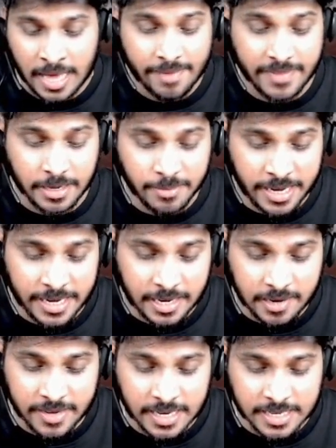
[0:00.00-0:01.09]
Then immediately
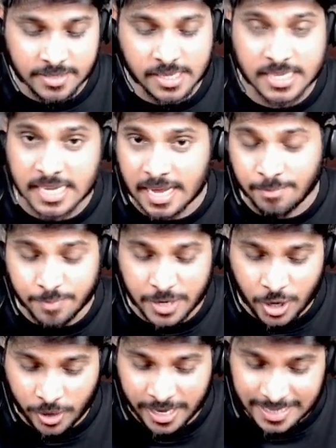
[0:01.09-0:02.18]
we are discussing company
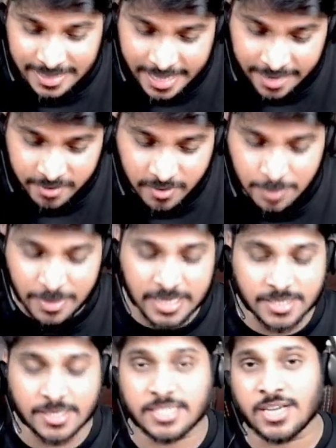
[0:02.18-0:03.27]
audit. Then we will be
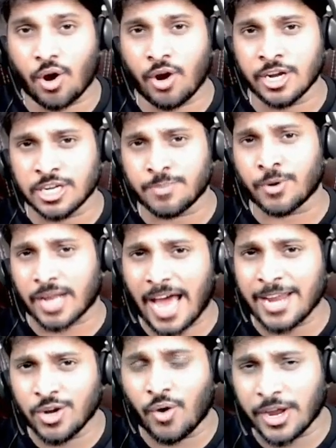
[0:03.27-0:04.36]
discussing audit report. I
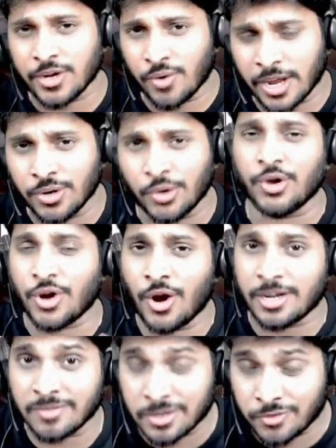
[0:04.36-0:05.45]
know. You're not
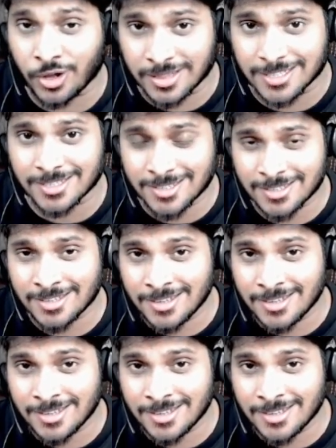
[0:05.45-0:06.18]
aware of all this.